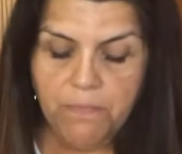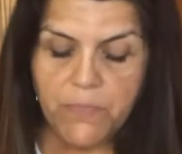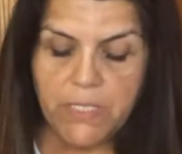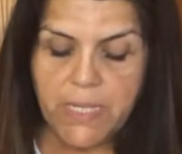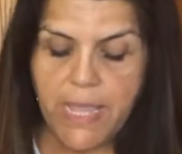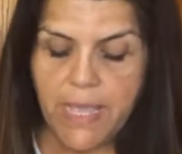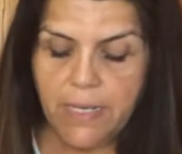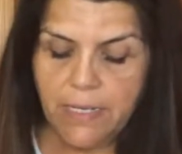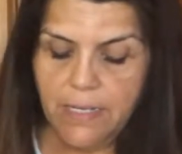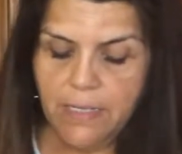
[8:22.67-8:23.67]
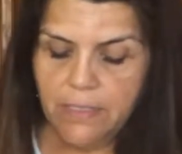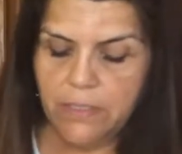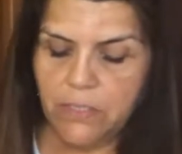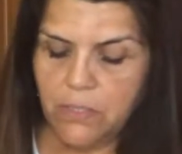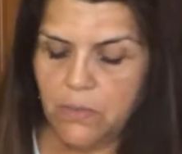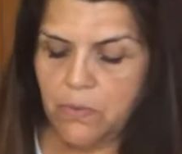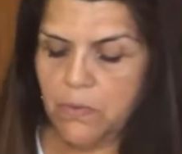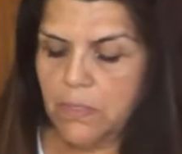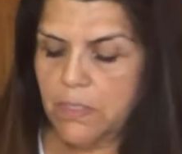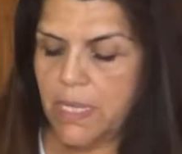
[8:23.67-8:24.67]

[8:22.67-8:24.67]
snack to